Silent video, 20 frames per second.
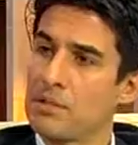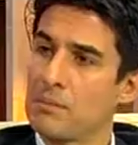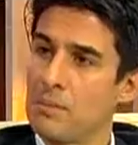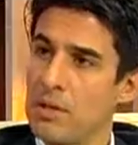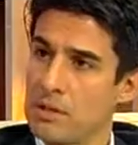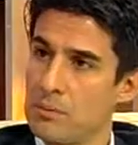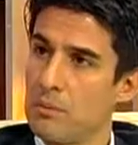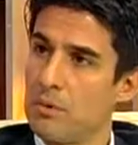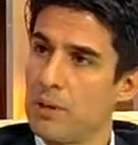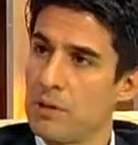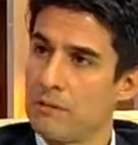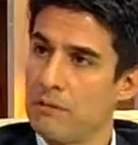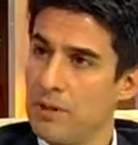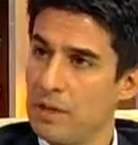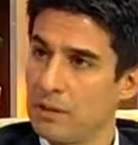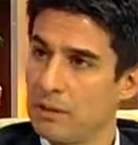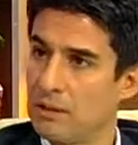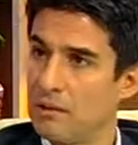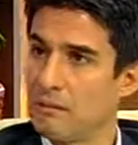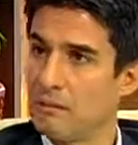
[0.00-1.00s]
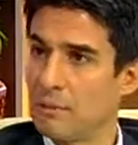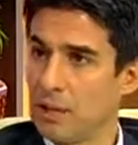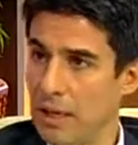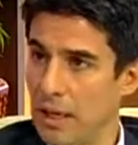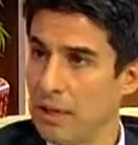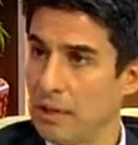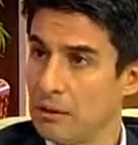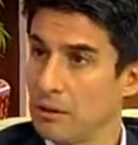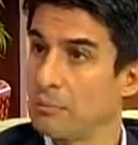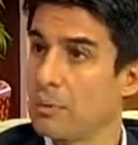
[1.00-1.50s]
much more effective,
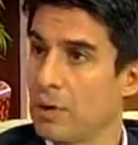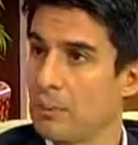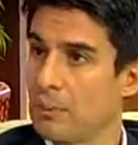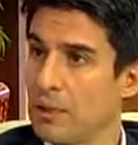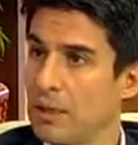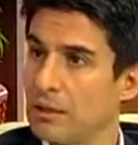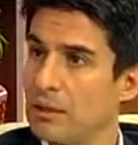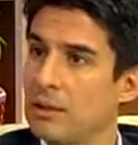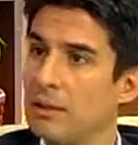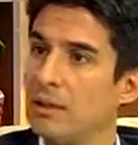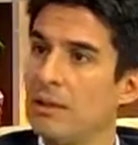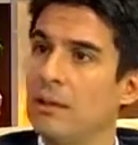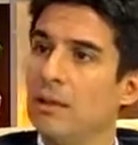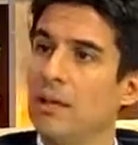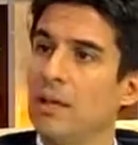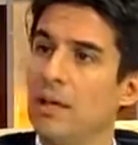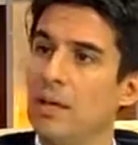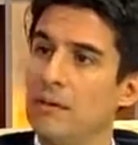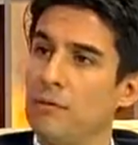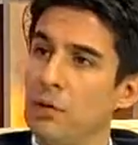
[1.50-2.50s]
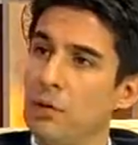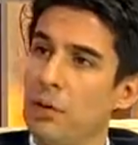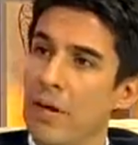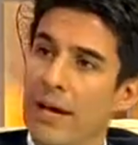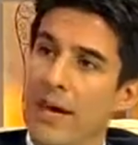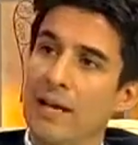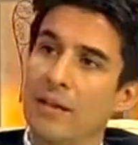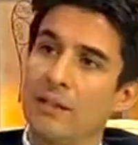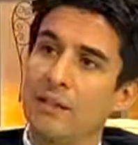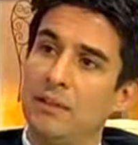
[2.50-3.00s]
and it's permanent. And if you
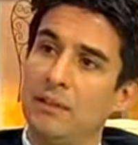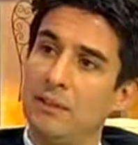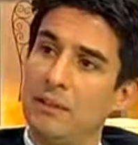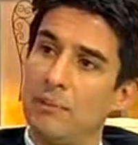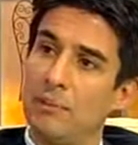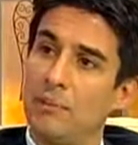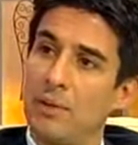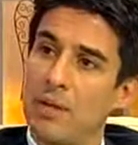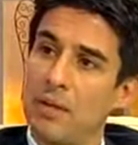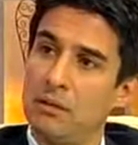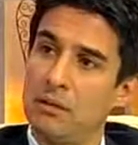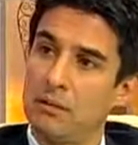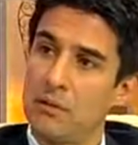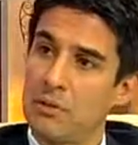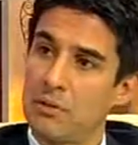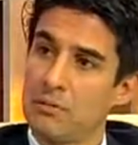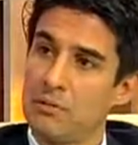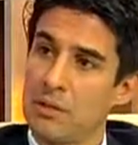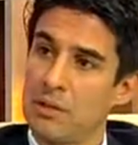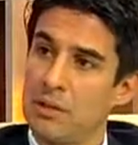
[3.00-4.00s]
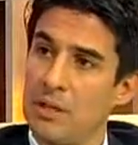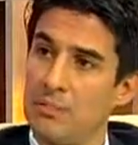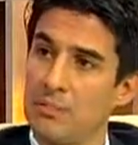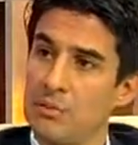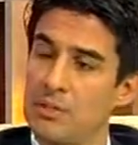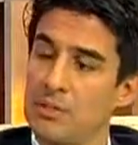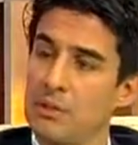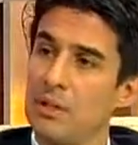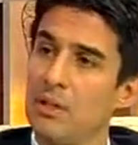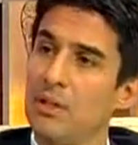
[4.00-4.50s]
add the price of
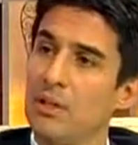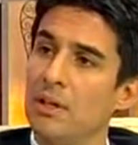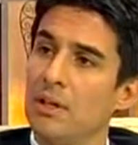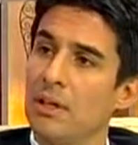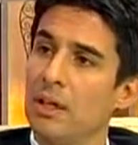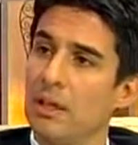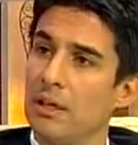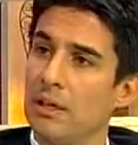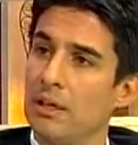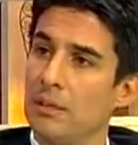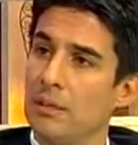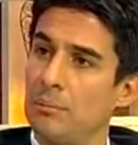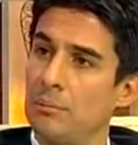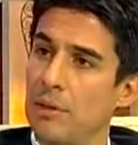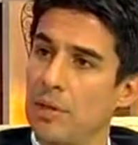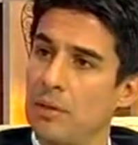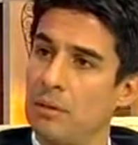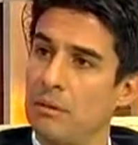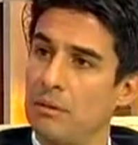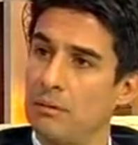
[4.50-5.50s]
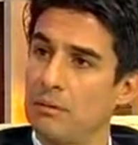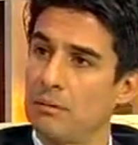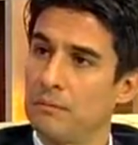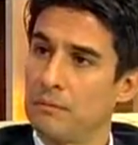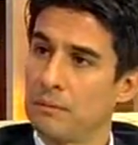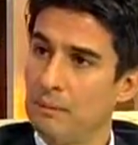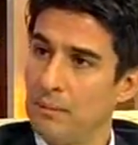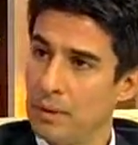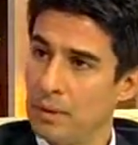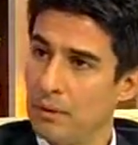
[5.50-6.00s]
contraception, the price of
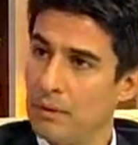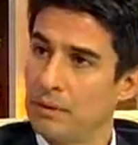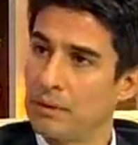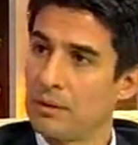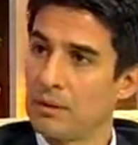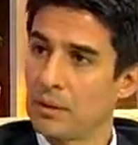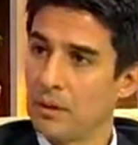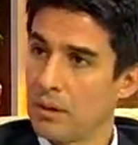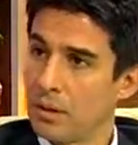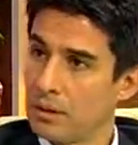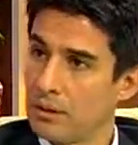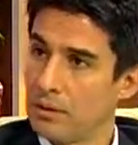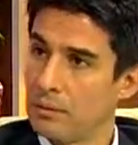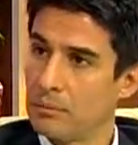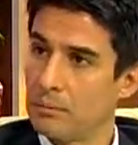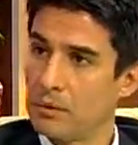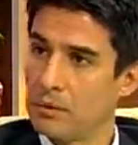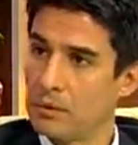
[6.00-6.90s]
pills and condoms and